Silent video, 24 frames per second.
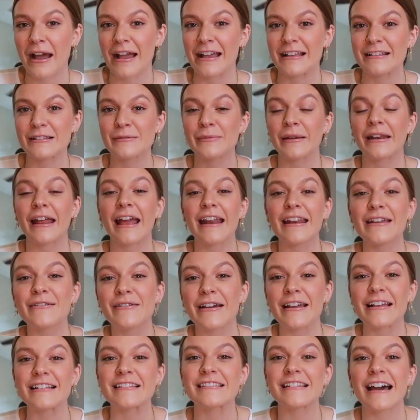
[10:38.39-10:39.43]
guys but
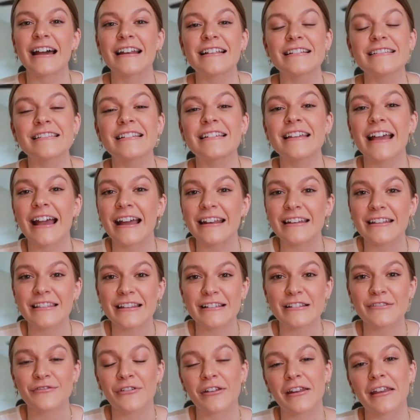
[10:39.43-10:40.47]
anyways that is the end of
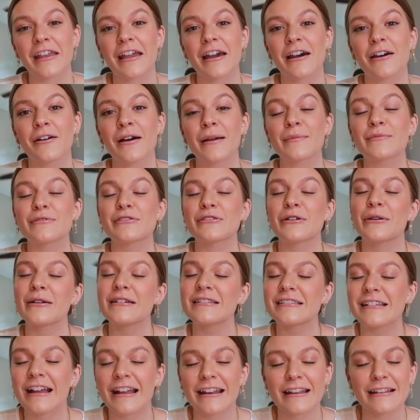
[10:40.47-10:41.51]
this video i'm so
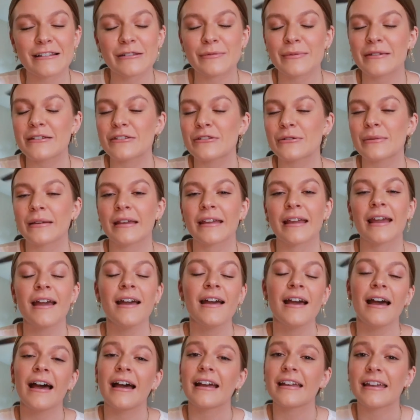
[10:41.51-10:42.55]
excited to be doing
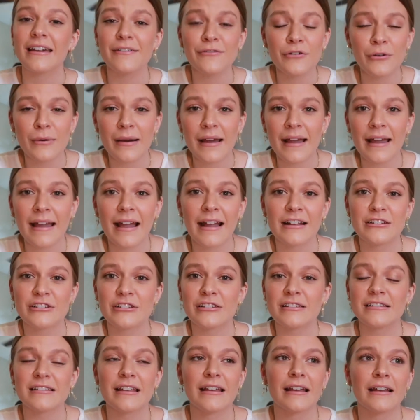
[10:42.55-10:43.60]
a giveaway i
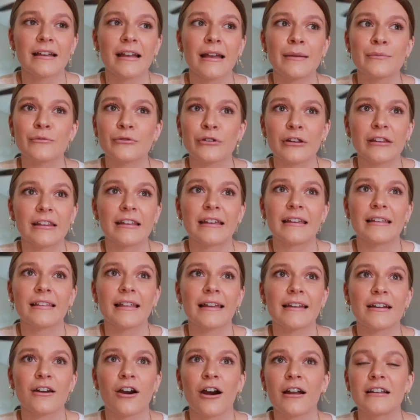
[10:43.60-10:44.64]
just am really
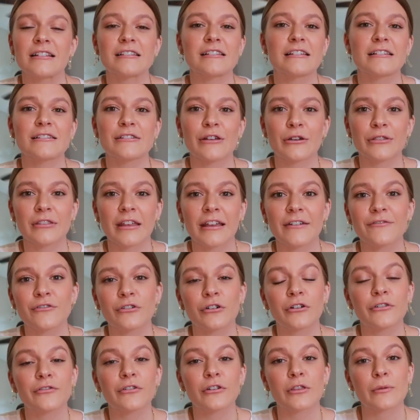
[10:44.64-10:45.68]
like honestly so
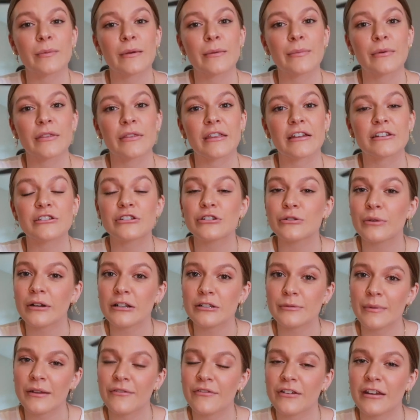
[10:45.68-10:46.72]
thankful for the people that do
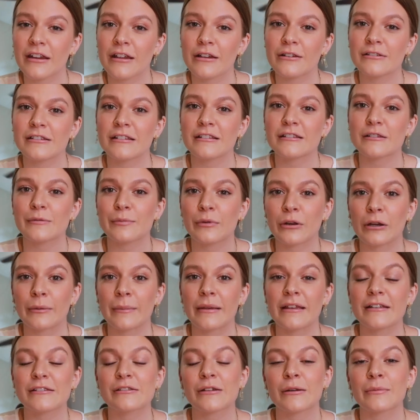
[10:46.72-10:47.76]
watch my videos and support
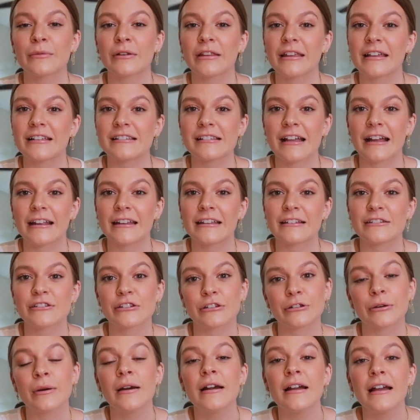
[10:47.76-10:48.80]
me so I'm really excited
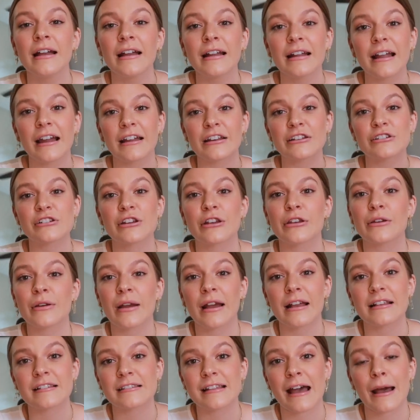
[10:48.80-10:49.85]
to kind of show you
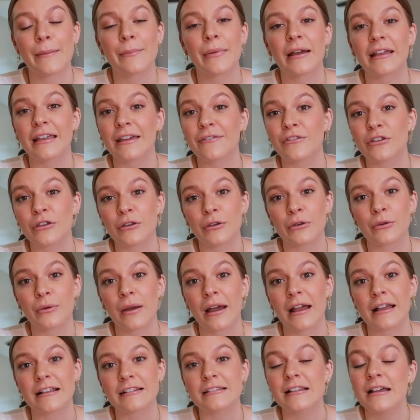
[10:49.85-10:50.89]
guys that by giving you
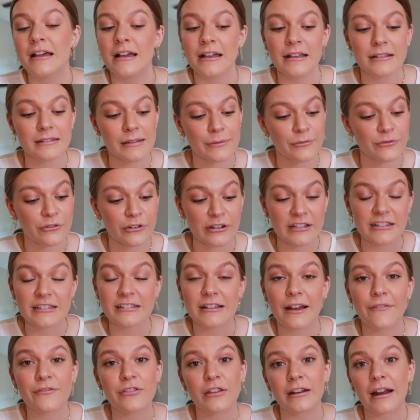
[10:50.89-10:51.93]
guys some free
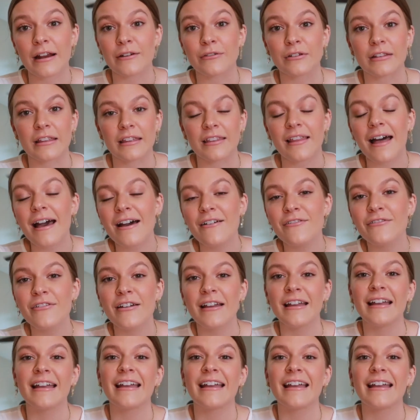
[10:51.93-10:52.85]
stuff that I really love.